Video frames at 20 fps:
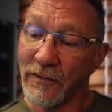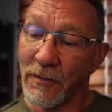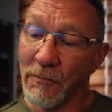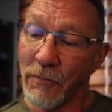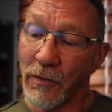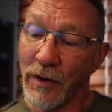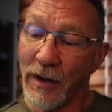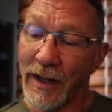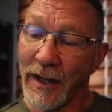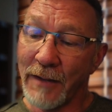
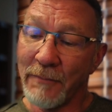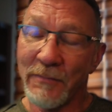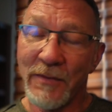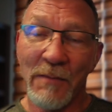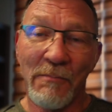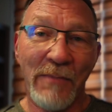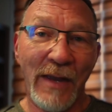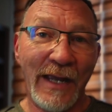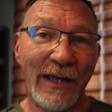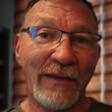prime,
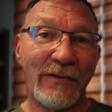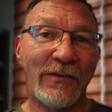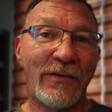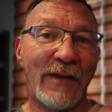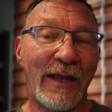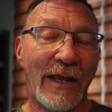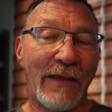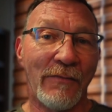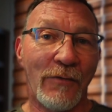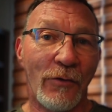the base,
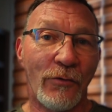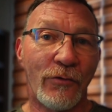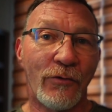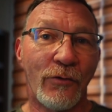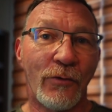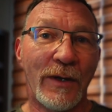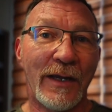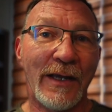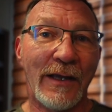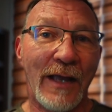and those
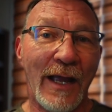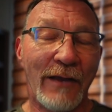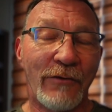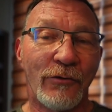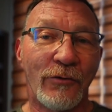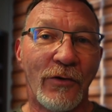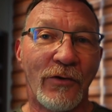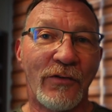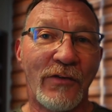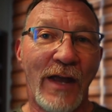three
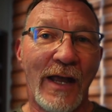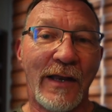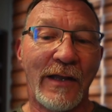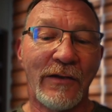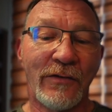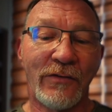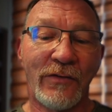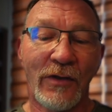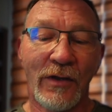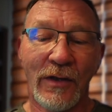extra
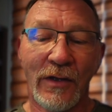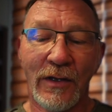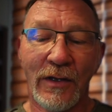settings